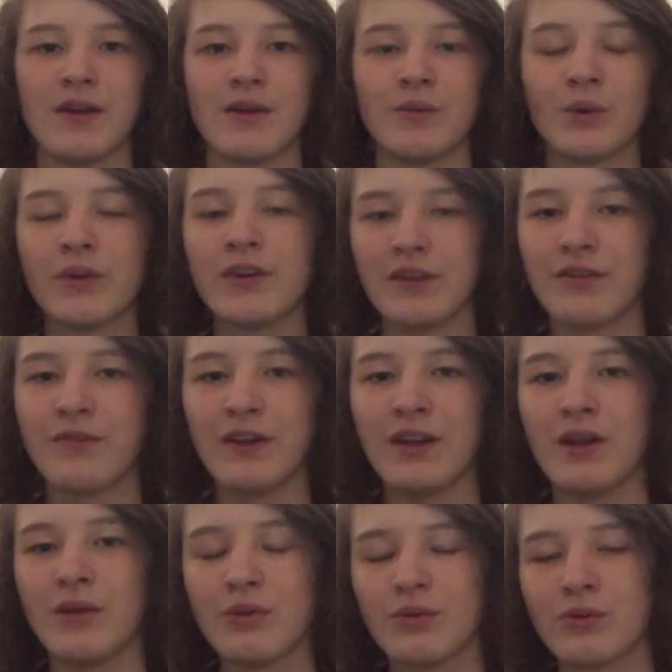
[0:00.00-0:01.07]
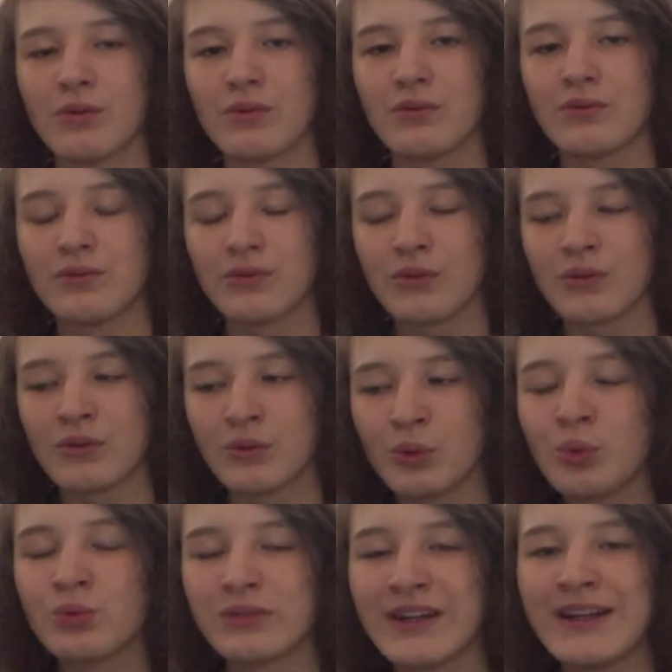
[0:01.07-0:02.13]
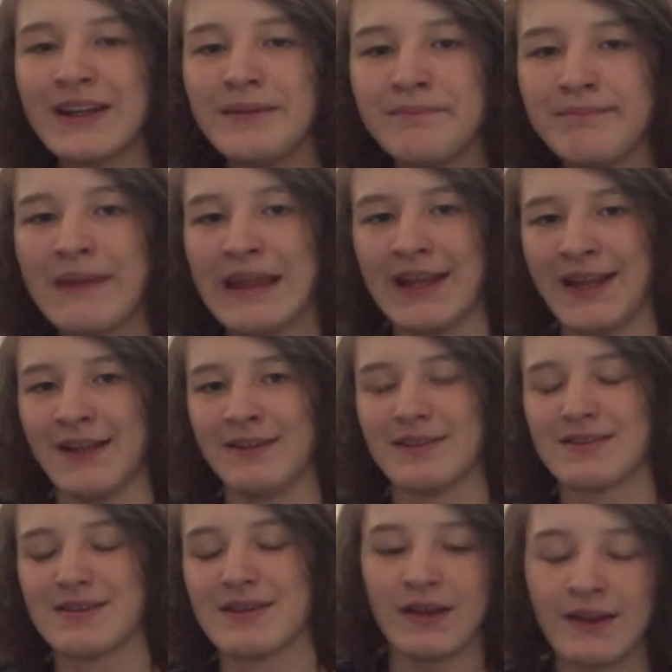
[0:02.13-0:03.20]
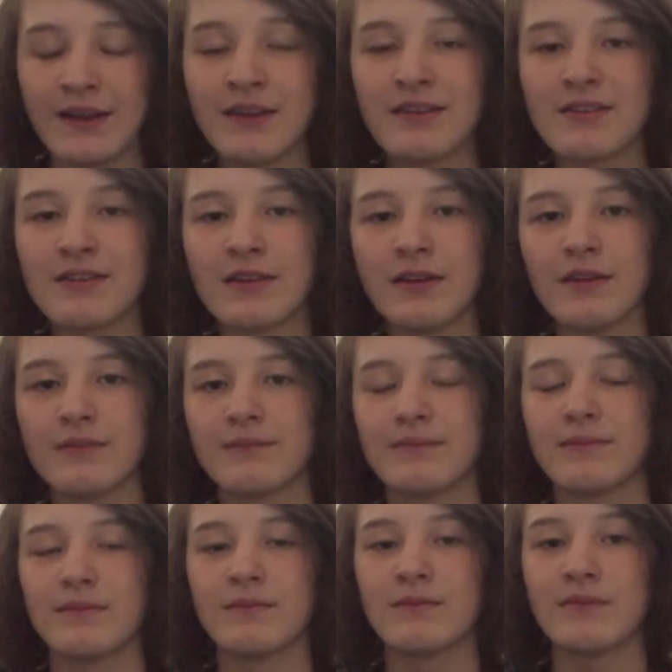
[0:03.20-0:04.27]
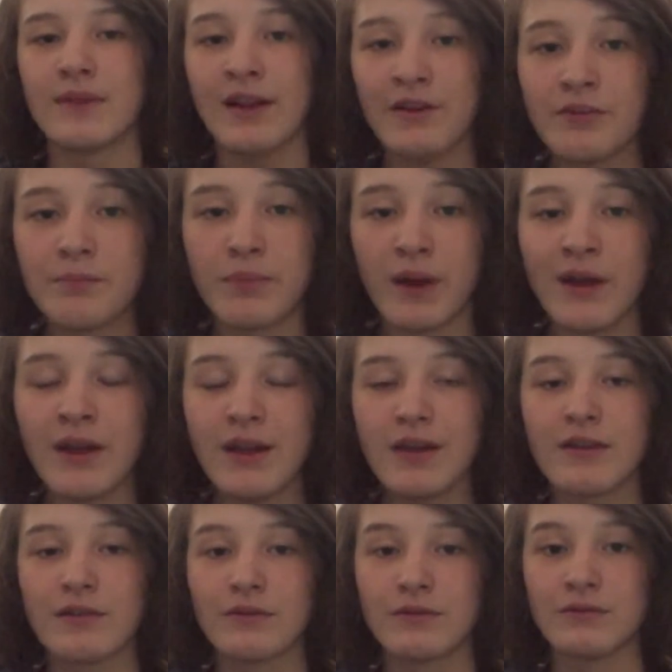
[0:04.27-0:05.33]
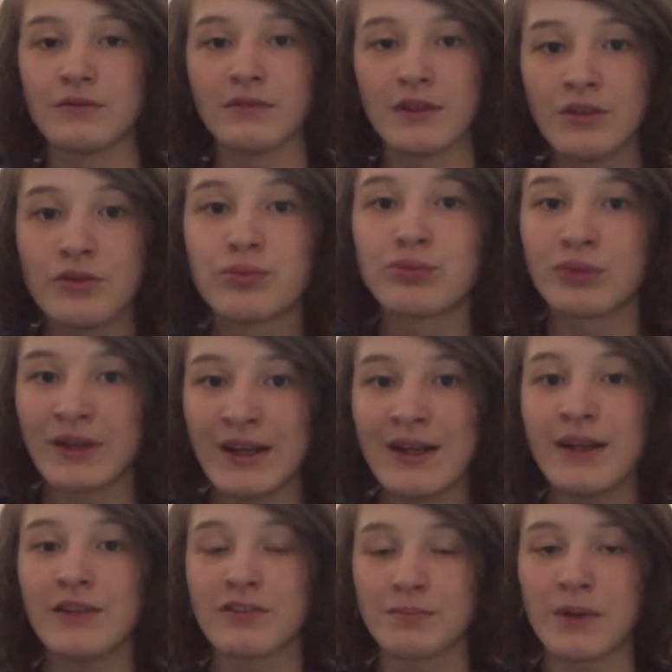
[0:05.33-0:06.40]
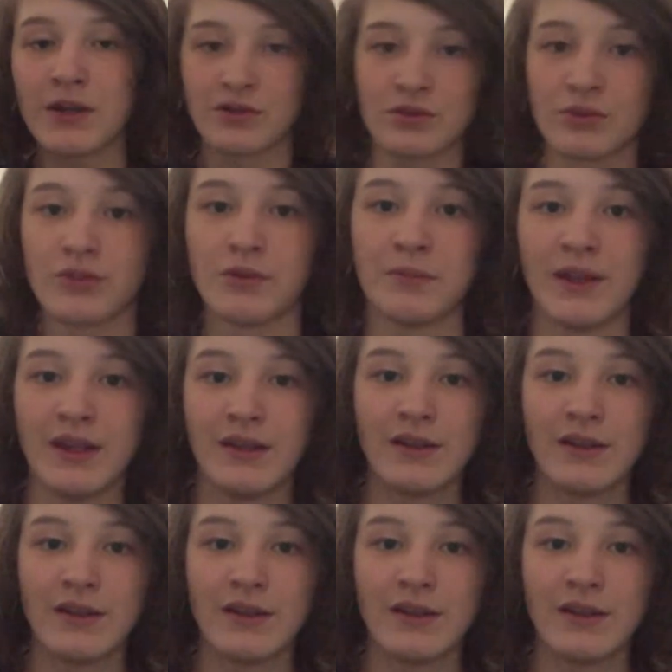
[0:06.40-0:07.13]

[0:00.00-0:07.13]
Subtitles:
what this video all really means. And that's that this bike is really special to me.